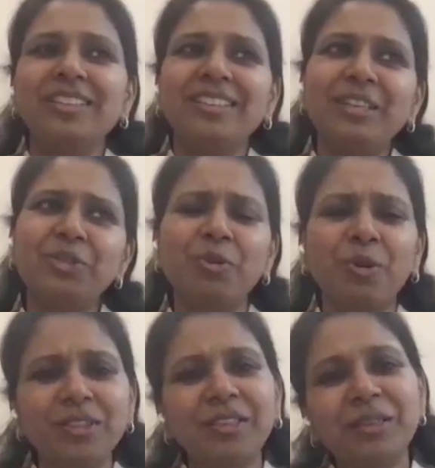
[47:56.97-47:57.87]
I think each
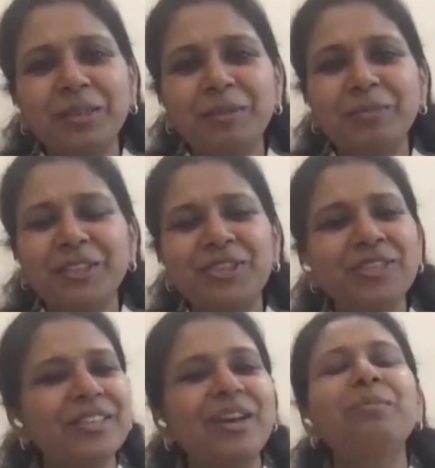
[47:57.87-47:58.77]
author, it
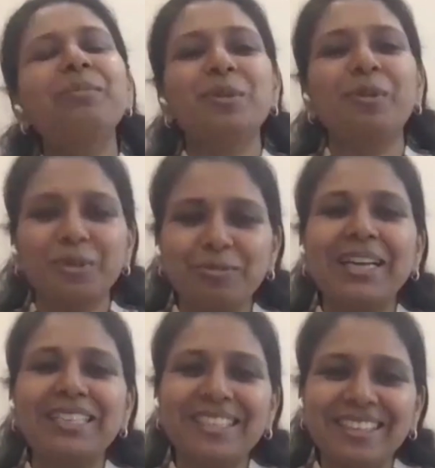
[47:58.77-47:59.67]
just comes
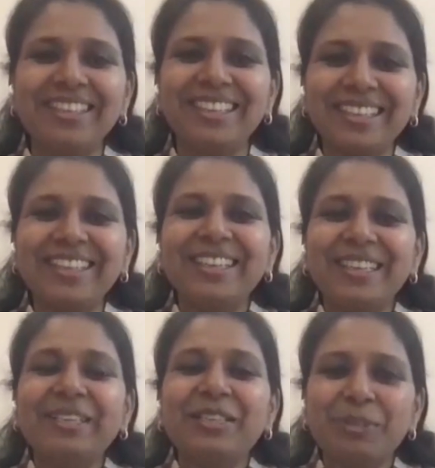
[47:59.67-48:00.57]
automatically
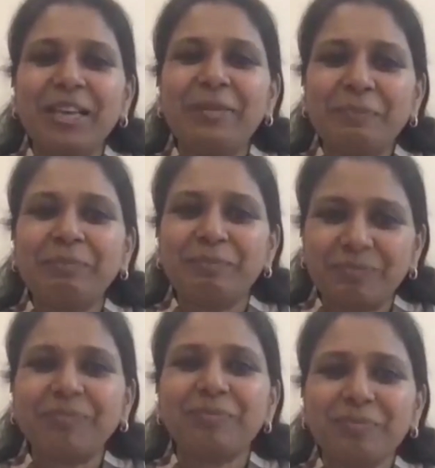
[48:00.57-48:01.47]
to them.
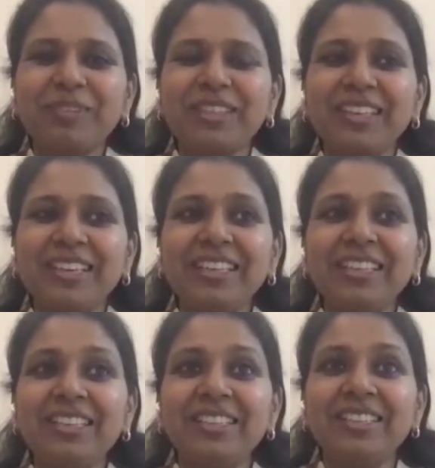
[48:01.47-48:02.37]

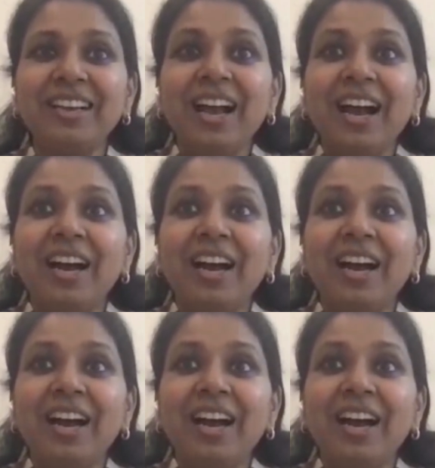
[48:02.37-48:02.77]
And